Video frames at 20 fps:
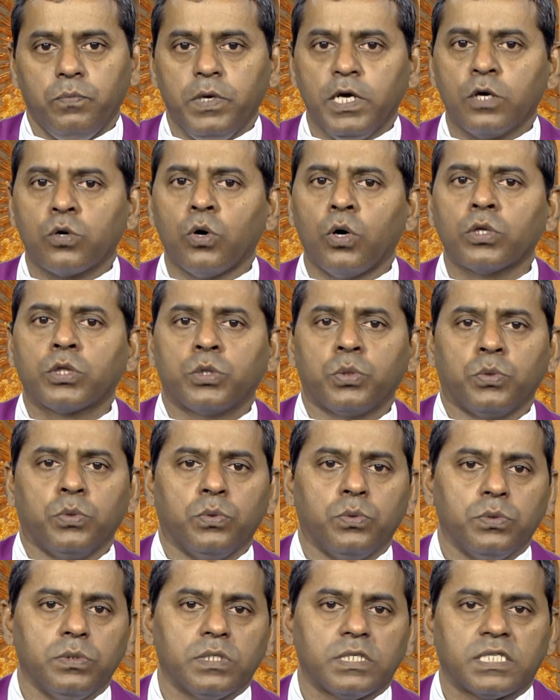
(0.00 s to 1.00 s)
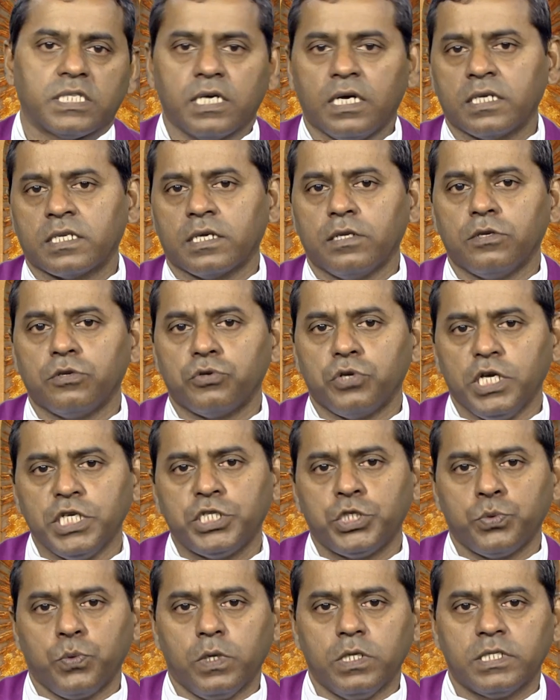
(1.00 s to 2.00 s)
We go through certain
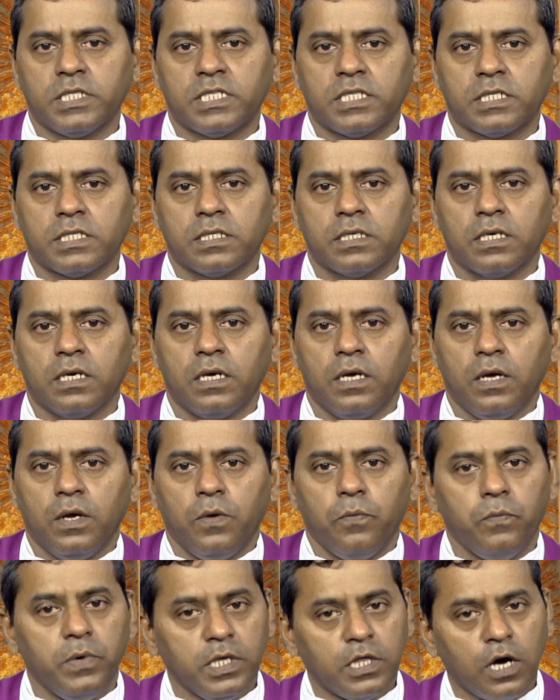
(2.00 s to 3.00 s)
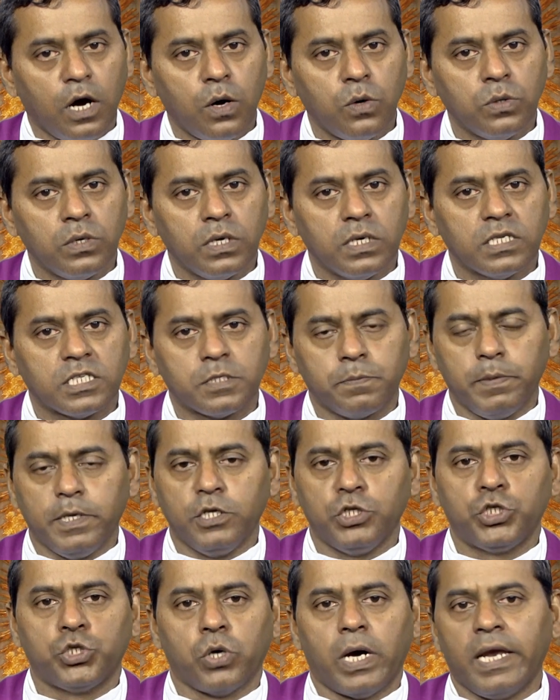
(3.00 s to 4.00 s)
rituals without
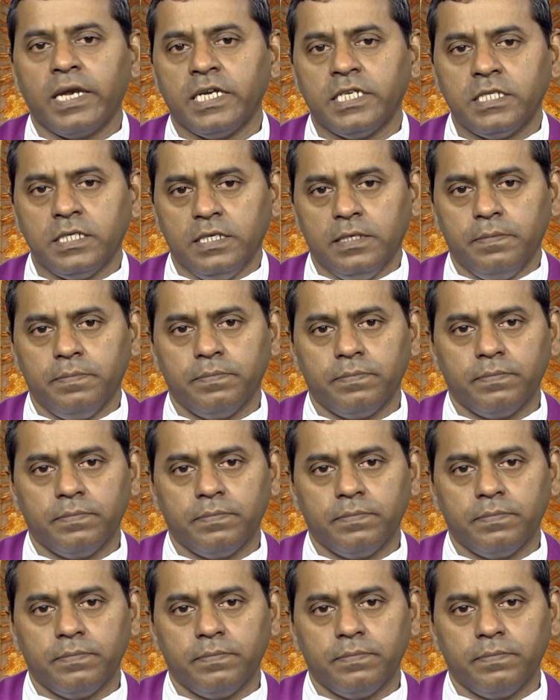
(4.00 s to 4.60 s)
spirituality.